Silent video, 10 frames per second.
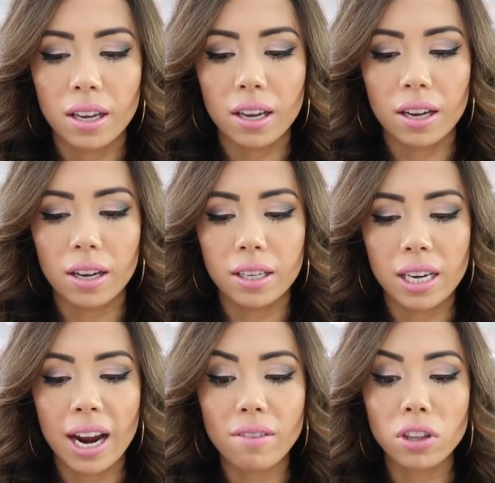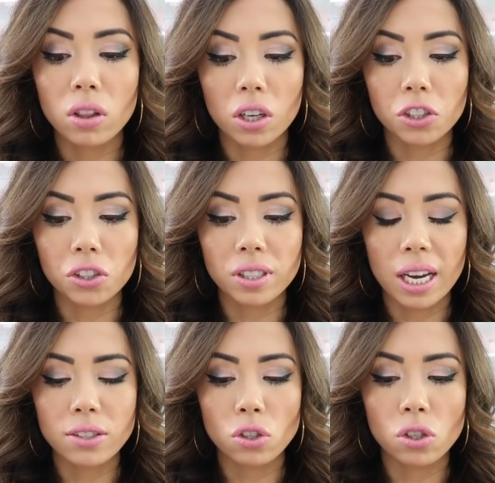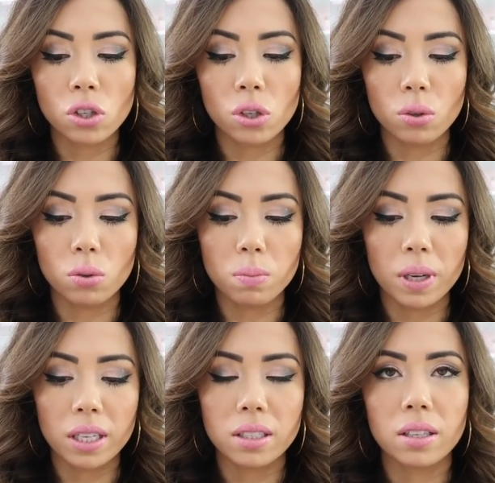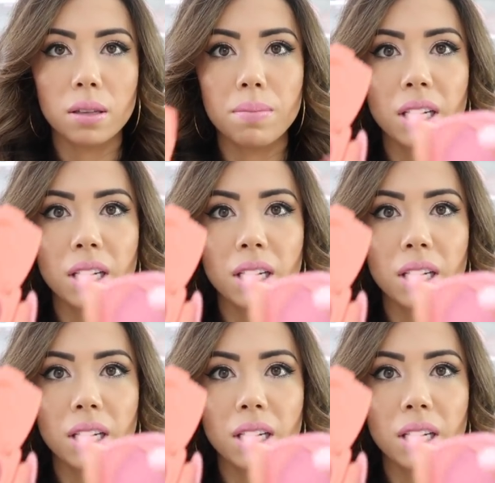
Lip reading: And I have the larger size too, but the